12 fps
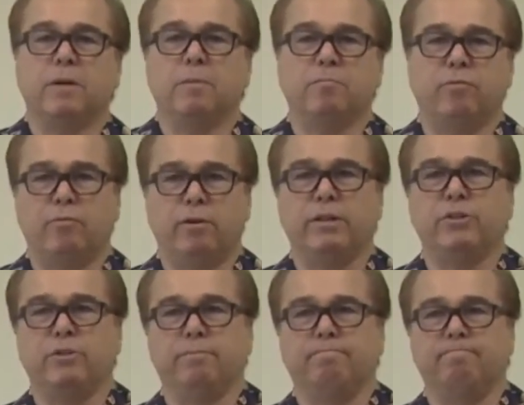
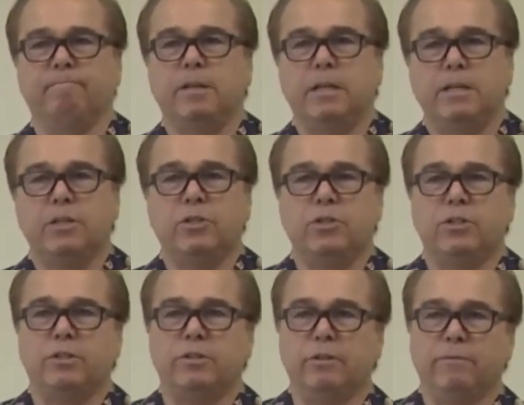compression. This is
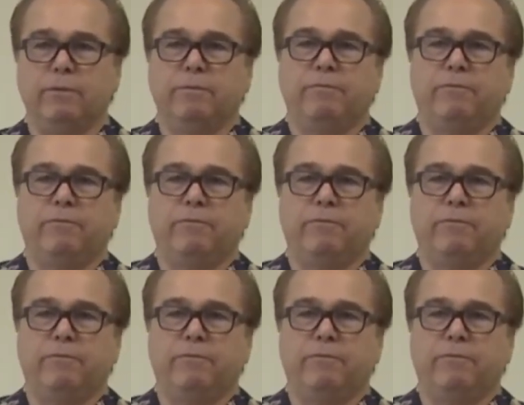a different